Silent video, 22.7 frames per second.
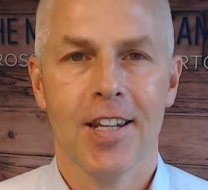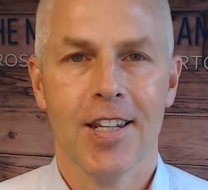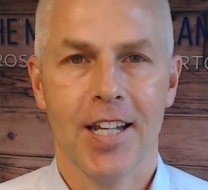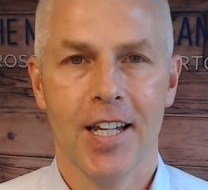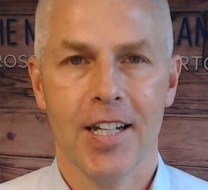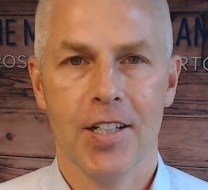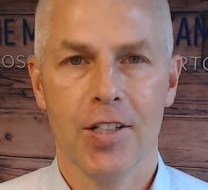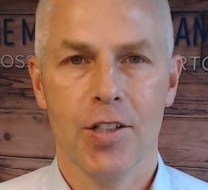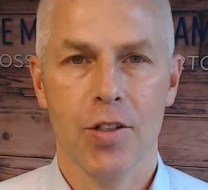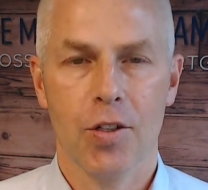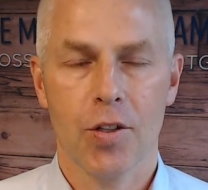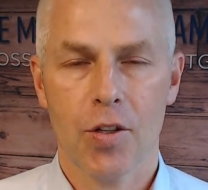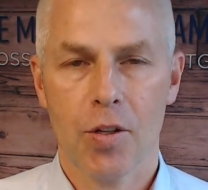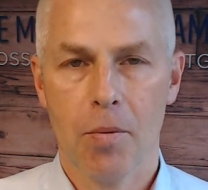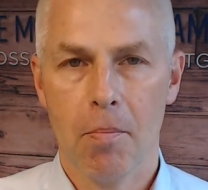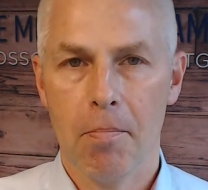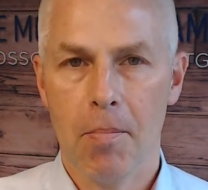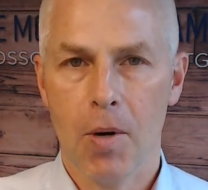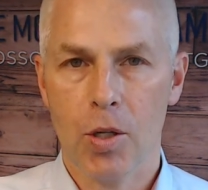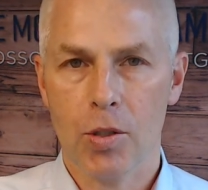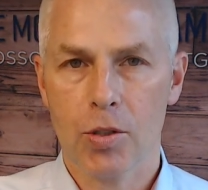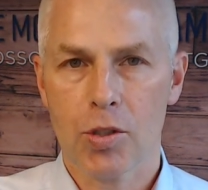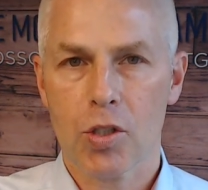that you're the
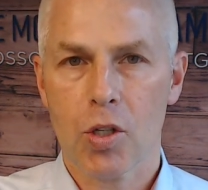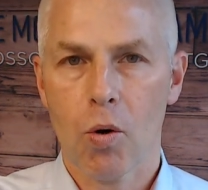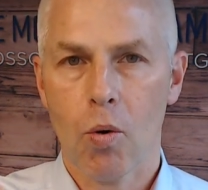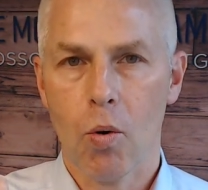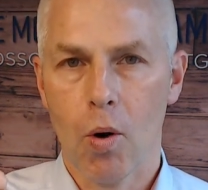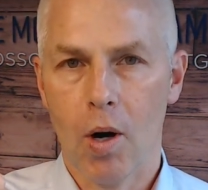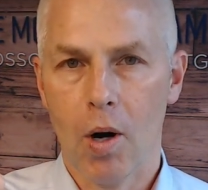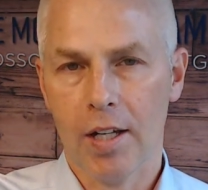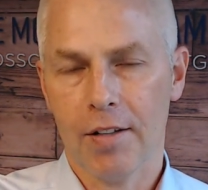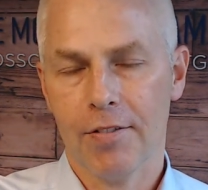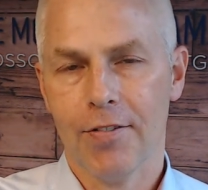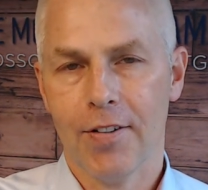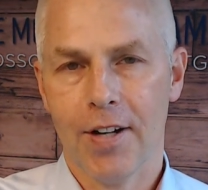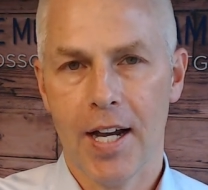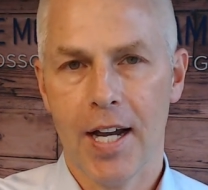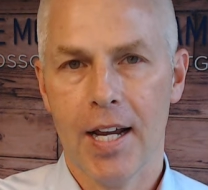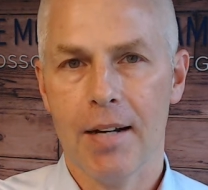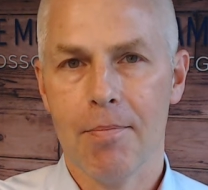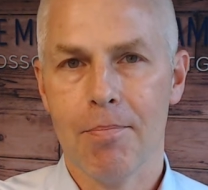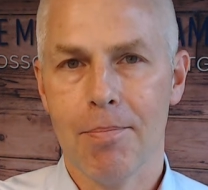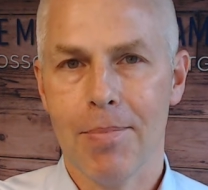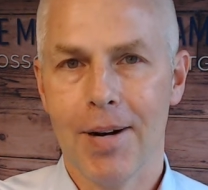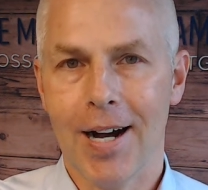most
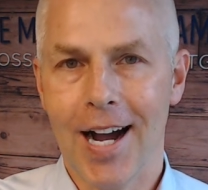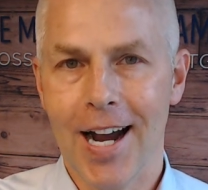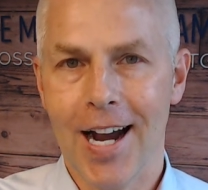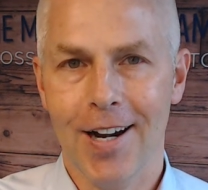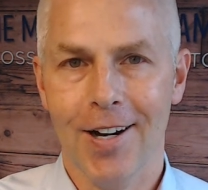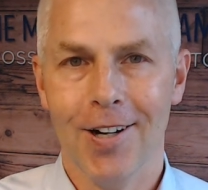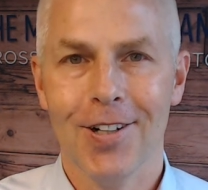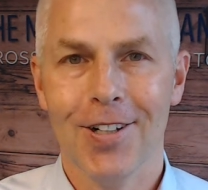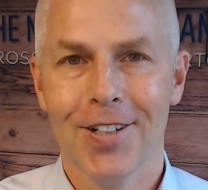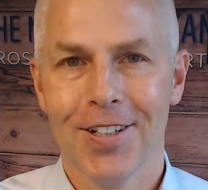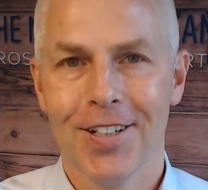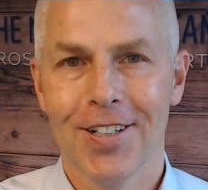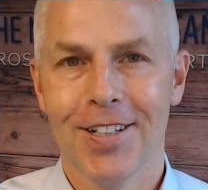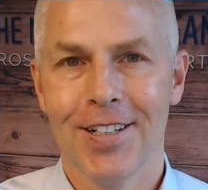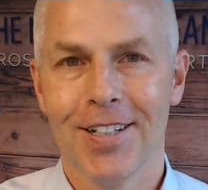qualified buyer,